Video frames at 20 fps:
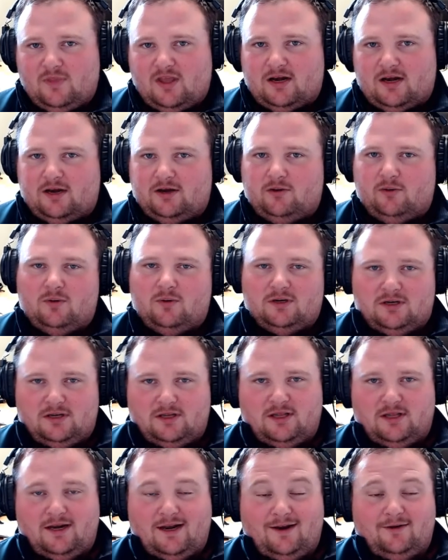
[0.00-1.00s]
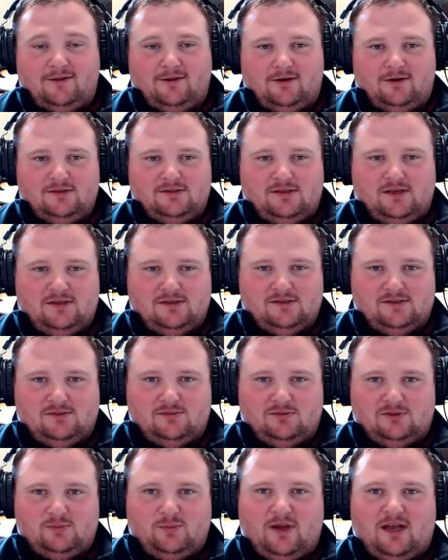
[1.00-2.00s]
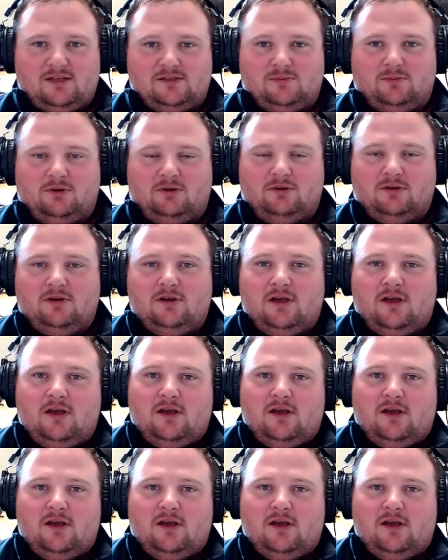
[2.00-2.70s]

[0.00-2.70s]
and I knew I wanted to get out of there as soon as possible.